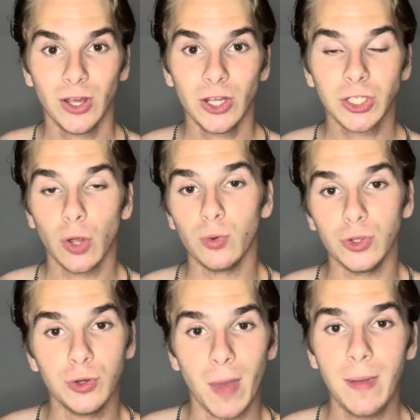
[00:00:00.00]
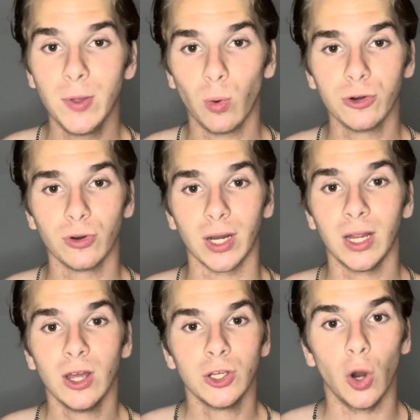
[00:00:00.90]
So you may be wondering,
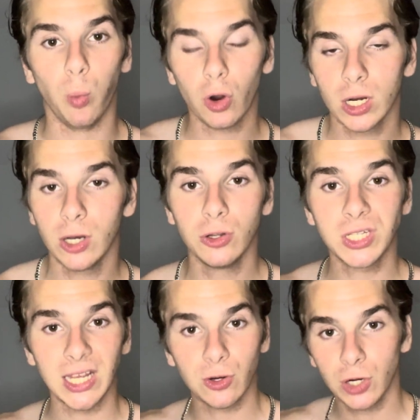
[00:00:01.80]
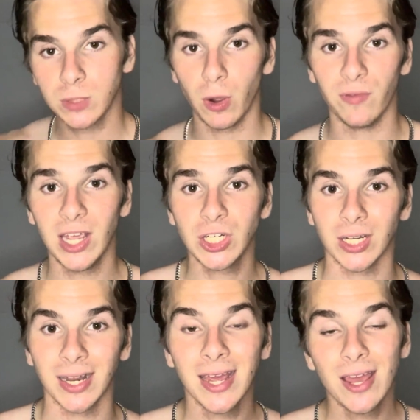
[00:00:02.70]
what can I do to increase motivation?